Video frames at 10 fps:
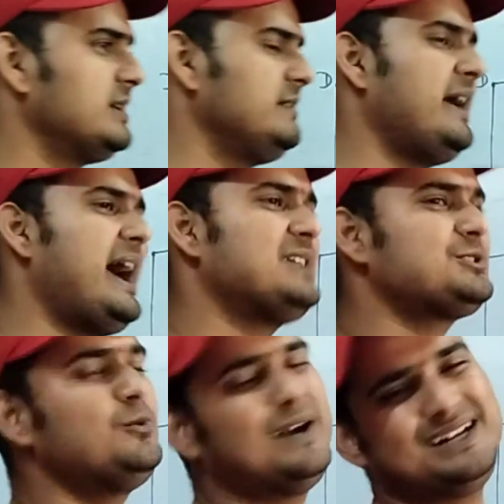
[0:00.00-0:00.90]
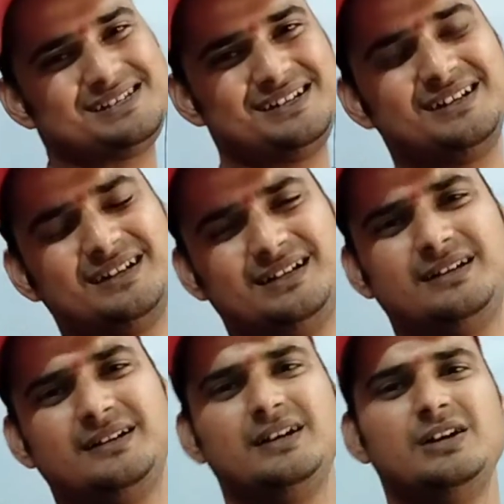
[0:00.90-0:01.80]
if I ask you what is internet,
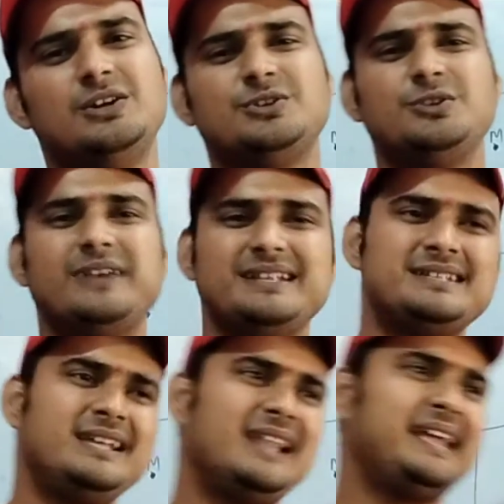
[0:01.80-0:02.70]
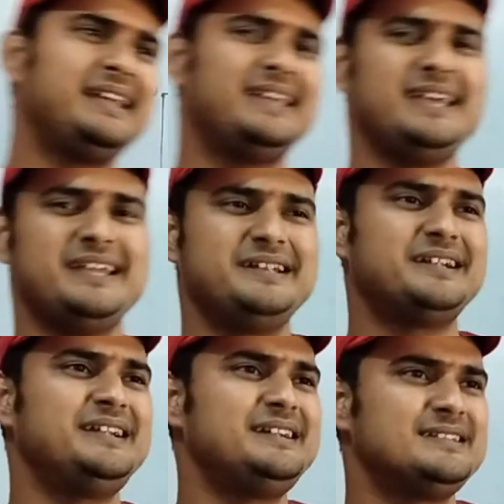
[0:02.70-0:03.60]
so you can say like, hey,
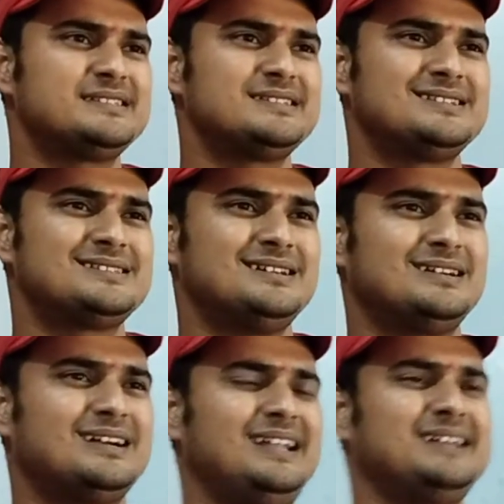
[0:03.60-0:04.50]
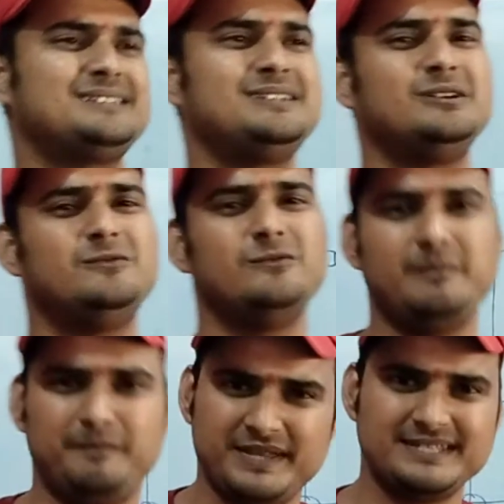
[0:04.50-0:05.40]
internet is just a collection of
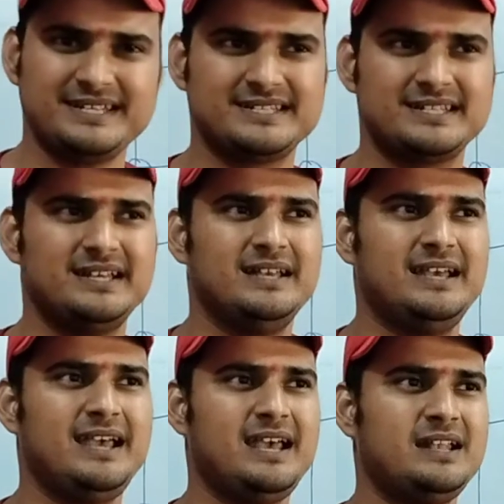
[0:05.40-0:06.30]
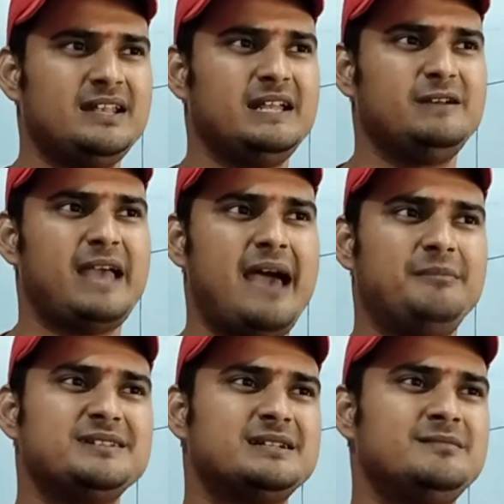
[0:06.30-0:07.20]
web pages and
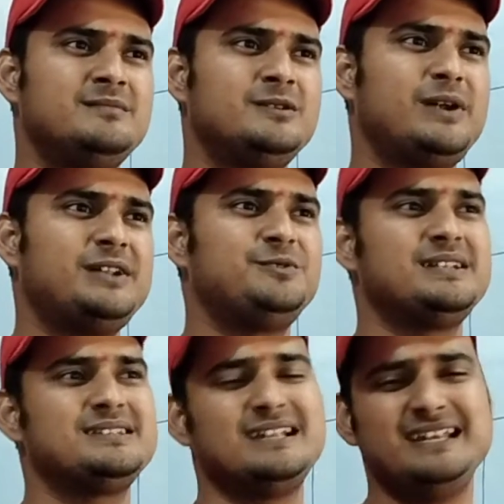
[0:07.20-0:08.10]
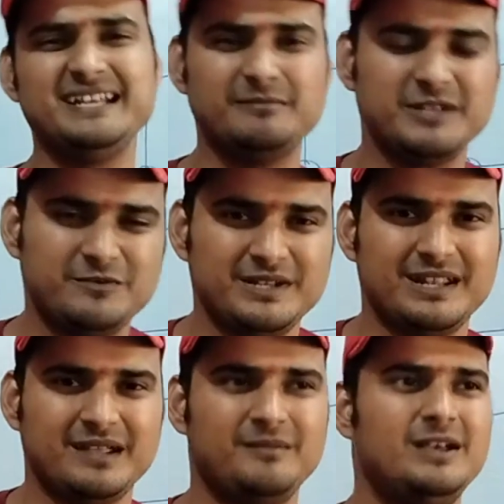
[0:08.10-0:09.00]
having some what you can say link between
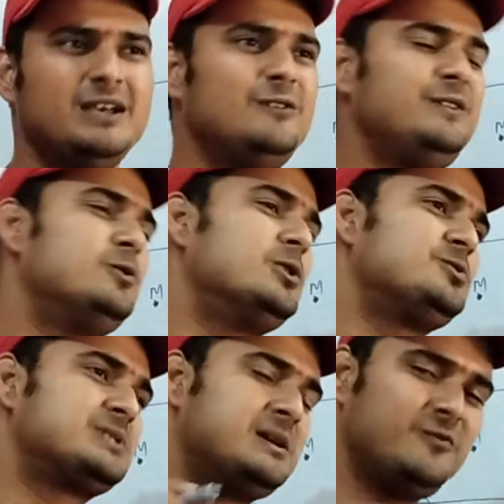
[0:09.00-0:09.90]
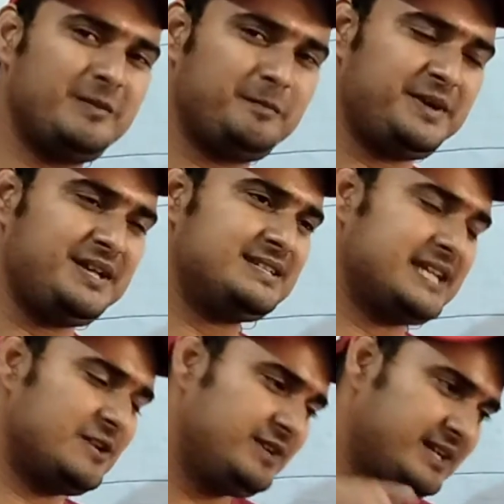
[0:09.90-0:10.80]
them. We go to some web page
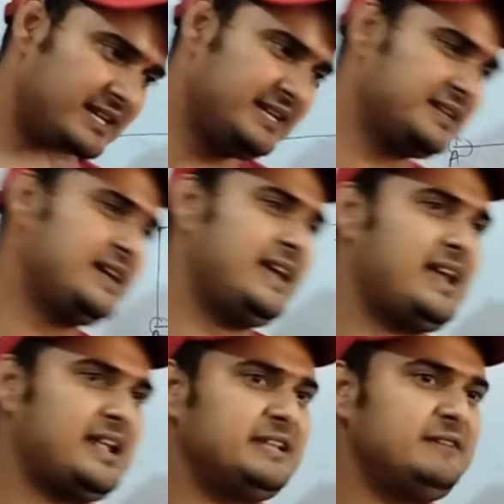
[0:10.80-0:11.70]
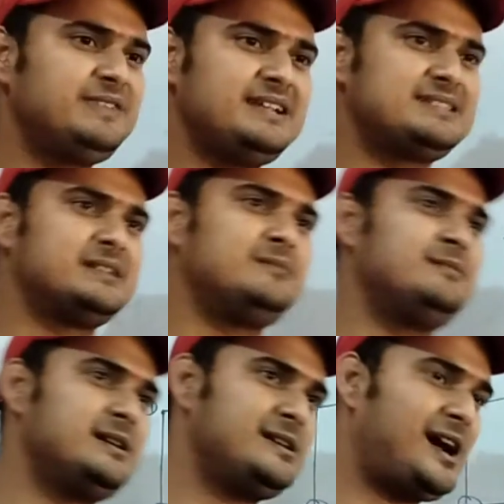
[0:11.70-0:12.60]
and we click, and if there is some
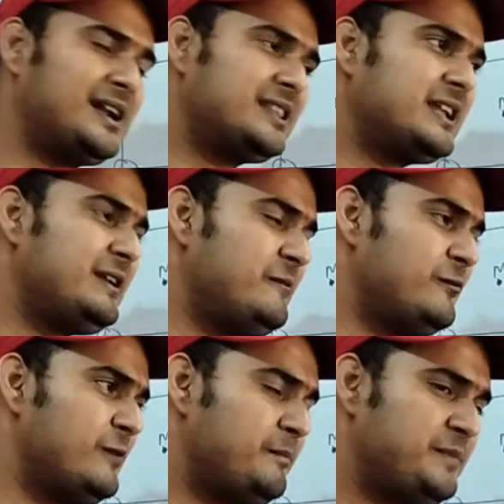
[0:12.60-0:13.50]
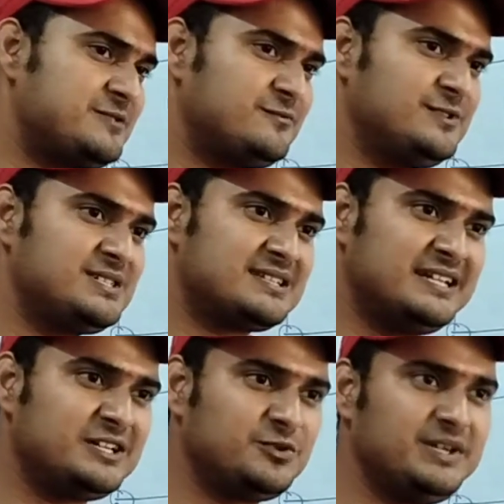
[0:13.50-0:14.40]
another web page which is
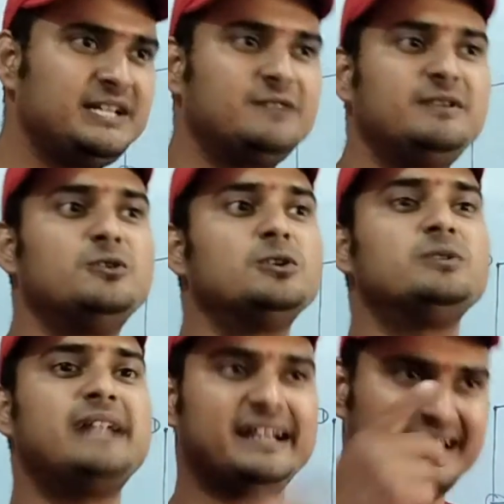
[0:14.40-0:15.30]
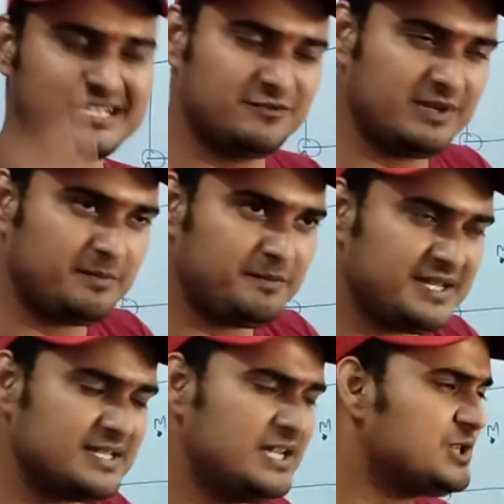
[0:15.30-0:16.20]
linked to it, it will go to that next web
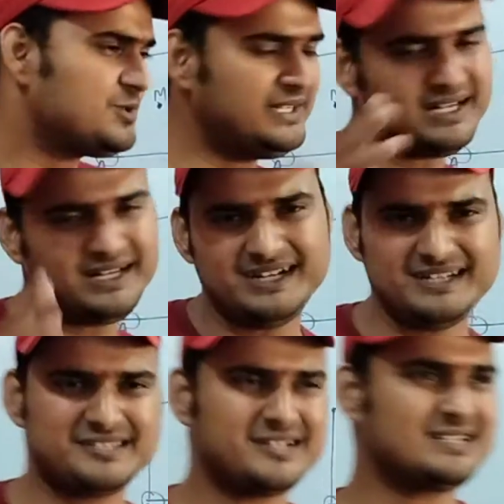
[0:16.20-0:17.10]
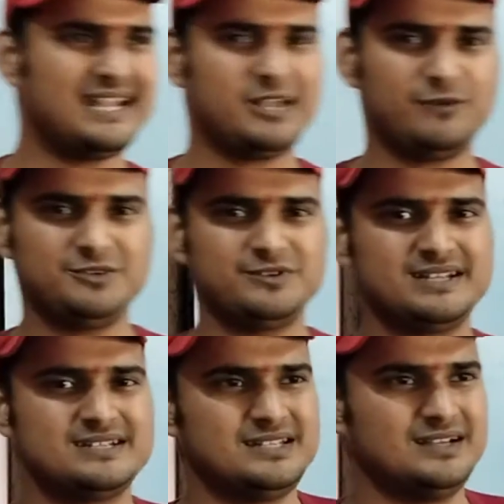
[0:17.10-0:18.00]
page. So internet is just like what you can
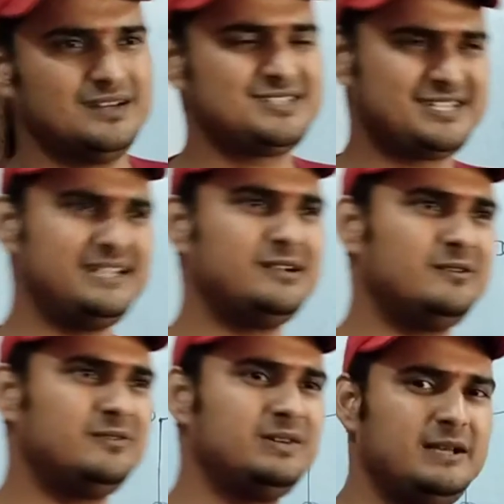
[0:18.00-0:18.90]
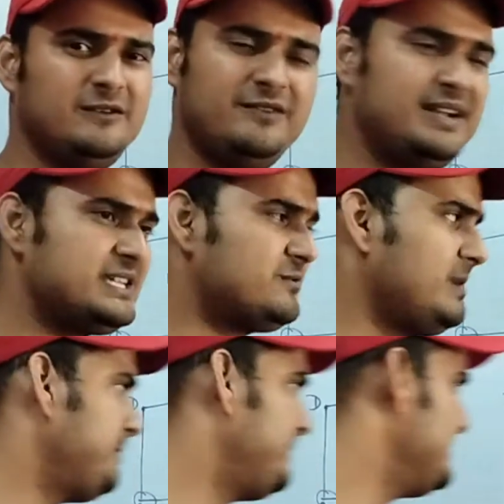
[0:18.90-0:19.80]
say a chain of various
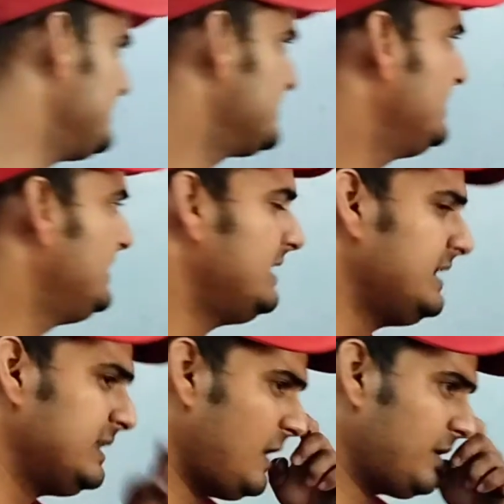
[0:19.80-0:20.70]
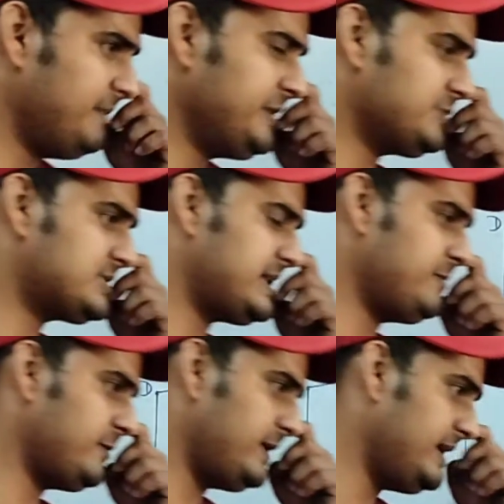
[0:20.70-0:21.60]
web pages. Now coming to
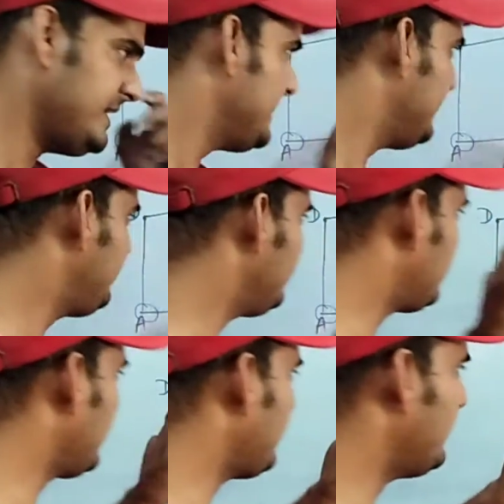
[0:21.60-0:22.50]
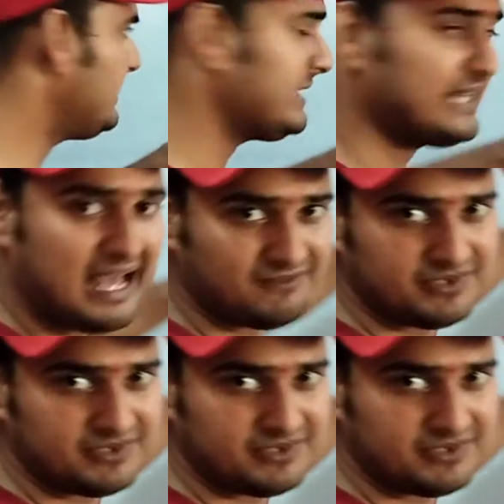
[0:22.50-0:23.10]
same way, if you talk about the graph